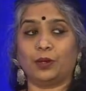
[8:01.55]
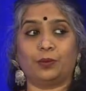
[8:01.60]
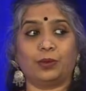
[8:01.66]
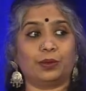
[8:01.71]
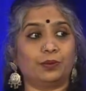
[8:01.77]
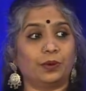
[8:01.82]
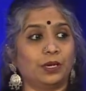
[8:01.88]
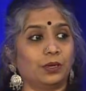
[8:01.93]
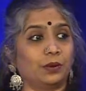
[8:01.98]
We
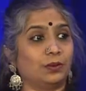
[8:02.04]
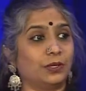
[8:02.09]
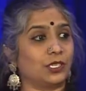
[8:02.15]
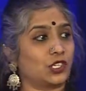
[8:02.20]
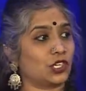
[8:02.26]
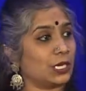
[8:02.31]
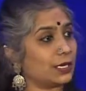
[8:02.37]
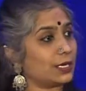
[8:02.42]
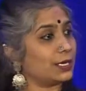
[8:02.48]
work with
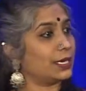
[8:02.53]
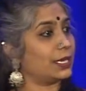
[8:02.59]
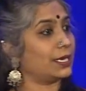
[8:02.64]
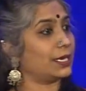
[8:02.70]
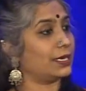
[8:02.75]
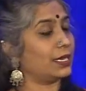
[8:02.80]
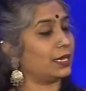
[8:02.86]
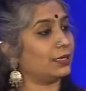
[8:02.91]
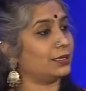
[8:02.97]
children and
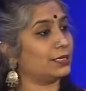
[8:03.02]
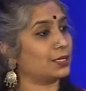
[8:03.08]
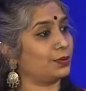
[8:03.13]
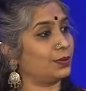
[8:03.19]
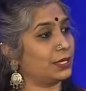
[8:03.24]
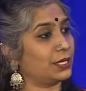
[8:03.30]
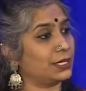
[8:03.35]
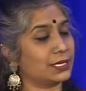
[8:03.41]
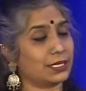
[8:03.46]
adults
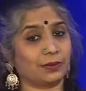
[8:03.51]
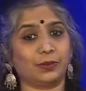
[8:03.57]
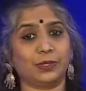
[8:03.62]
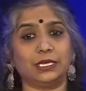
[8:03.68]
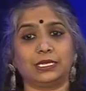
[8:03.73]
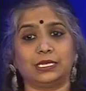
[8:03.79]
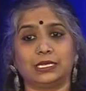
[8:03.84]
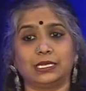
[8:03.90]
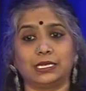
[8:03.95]
with
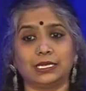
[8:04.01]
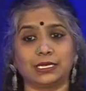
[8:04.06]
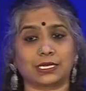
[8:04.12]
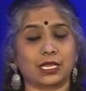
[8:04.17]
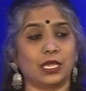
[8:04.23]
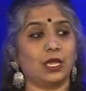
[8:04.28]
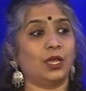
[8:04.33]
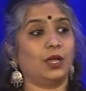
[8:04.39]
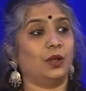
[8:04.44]
disabilities.
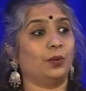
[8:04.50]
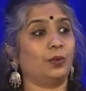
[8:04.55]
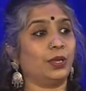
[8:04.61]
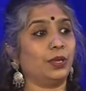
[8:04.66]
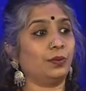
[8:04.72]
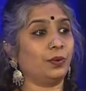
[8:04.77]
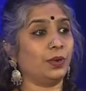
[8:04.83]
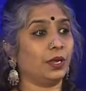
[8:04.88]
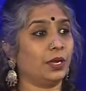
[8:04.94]
We
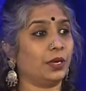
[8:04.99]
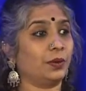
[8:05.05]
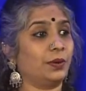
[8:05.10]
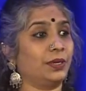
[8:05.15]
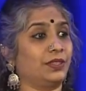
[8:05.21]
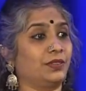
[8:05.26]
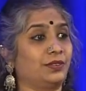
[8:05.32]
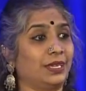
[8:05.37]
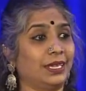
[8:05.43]
work
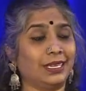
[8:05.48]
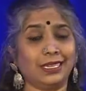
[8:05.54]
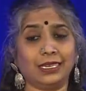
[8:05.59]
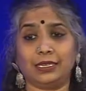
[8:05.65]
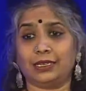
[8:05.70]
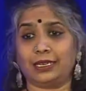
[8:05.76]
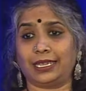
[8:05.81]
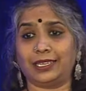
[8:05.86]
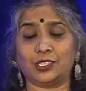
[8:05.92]
with
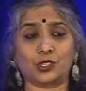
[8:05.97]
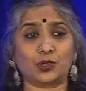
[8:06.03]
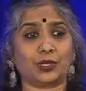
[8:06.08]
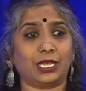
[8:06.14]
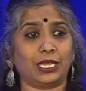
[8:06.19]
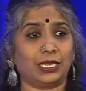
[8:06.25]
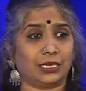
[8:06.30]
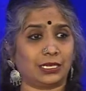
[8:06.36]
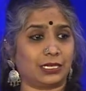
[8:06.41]
regular
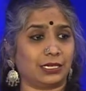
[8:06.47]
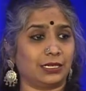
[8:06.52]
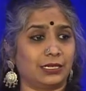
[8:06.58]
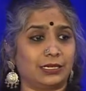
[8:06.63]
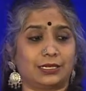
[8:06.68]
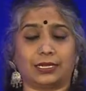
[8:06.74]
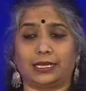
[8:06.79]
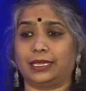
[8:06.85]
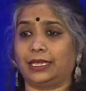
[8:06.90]
educators,
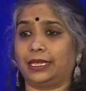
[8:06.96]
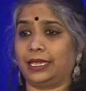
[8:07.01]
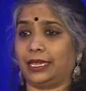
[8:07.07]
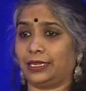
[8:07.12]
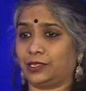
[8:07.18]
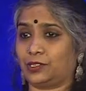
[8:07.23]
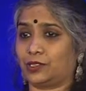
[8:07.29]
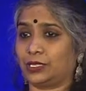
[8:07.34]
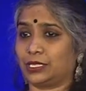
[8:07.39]

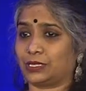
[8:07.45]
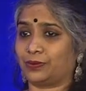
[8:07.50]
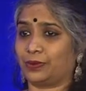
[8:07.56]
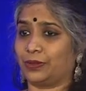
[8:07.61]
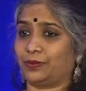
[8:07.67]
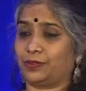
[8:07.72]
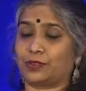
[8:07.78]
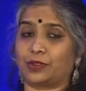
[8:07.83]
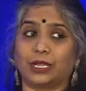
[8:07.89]
psychiatrists.
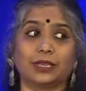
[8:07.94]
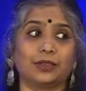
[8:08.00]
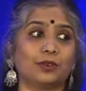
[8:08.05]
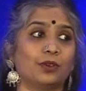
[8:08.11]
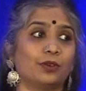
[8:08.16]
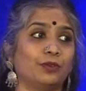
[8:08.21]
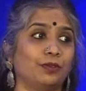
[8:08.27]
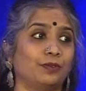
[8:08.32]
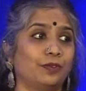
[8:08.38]
We've trained
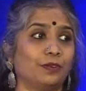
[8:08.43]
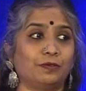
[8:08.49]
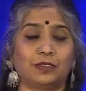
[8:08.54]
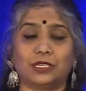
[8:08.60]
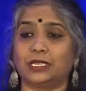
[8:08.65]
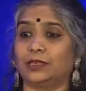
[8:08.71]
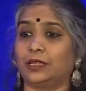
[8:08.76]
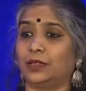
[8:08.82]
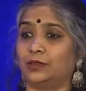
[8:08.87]
over
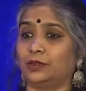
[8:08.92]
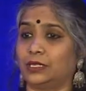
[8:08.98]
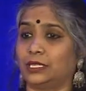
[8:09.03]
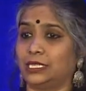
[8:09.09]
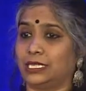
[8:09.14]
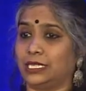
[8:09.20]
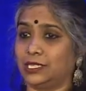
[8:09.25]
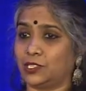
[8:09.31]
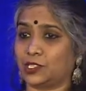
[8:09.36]
1,500
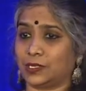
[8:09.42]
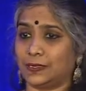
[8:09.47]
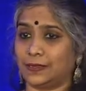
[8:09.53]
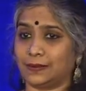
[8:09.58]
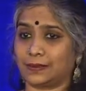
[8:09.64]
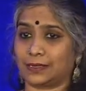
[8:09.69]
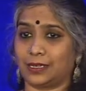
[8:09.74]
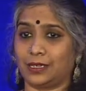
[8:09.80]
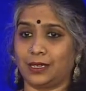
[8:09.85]

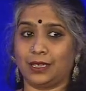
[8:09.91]
teachers.